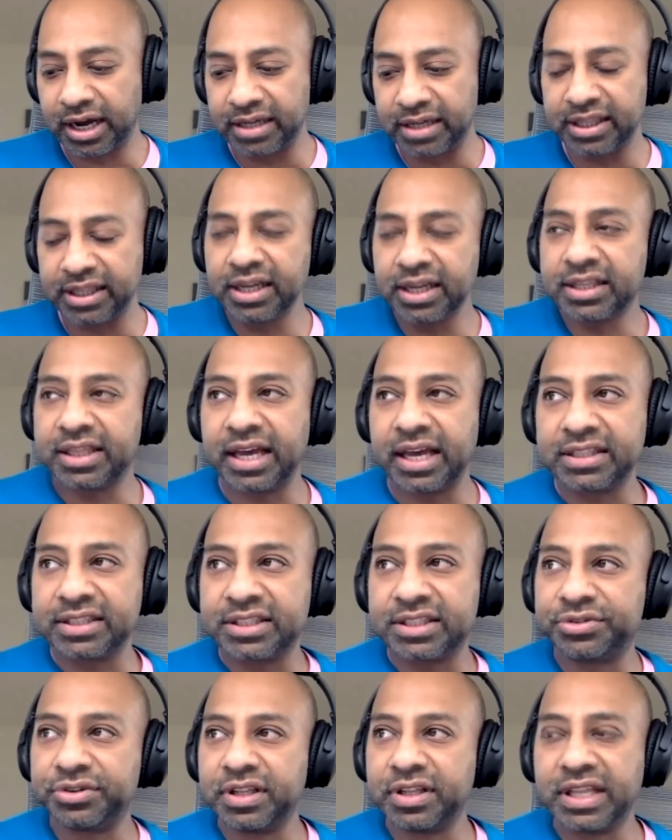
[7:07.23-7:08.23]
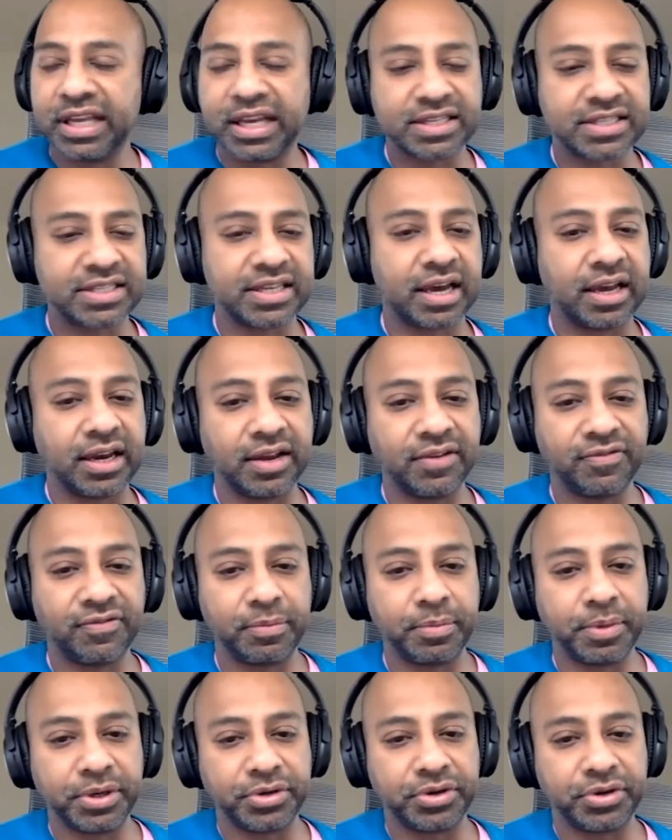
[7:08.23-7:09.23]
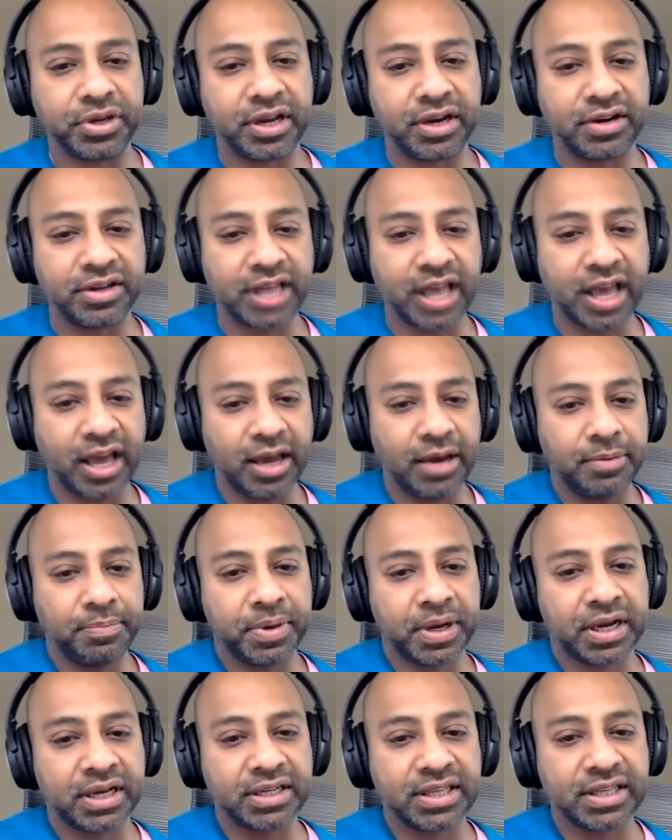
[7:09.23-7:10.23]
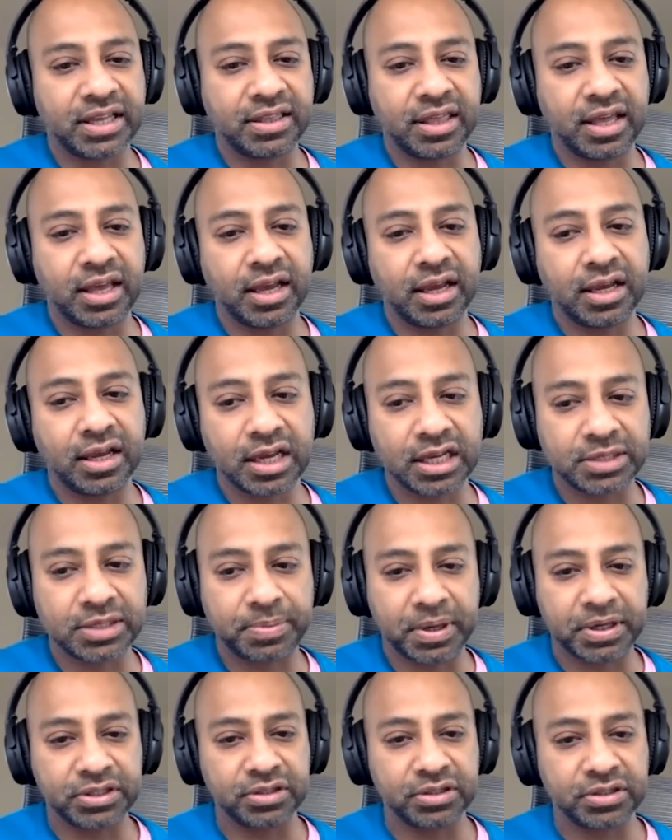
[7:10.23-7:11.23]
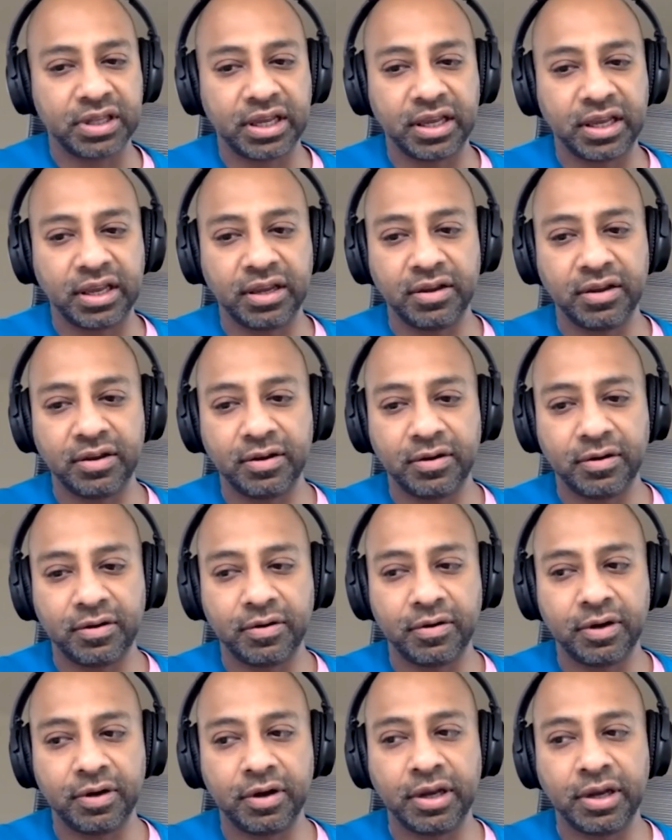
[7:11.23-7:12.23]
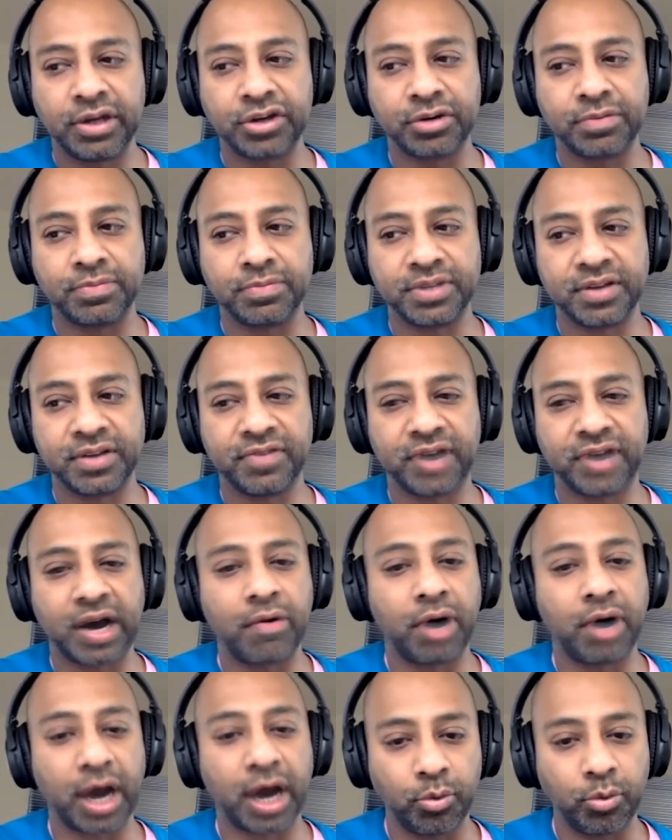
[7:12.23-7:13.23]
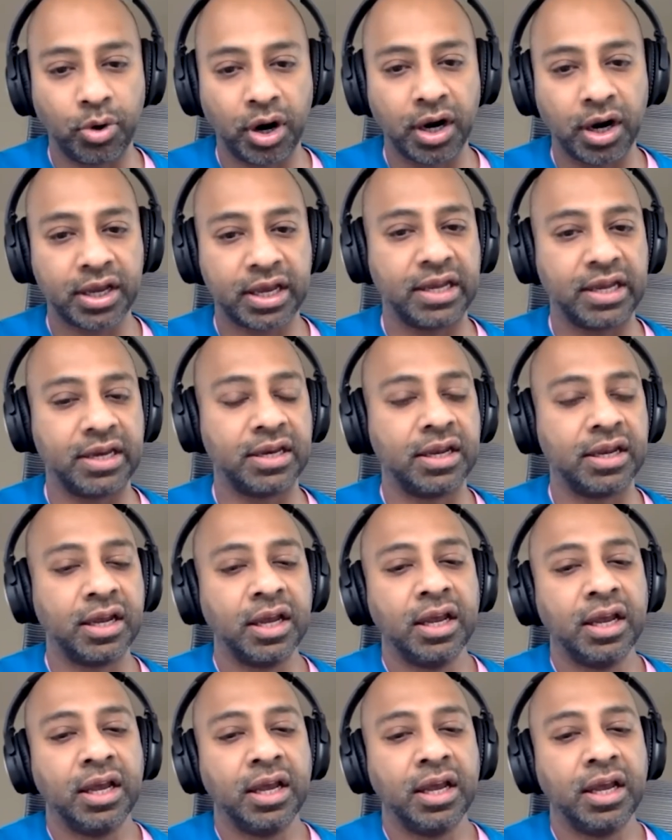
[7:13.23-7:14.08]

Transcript: I think that's really exciting for me to hear that, because I think, especially in terms of how I work, and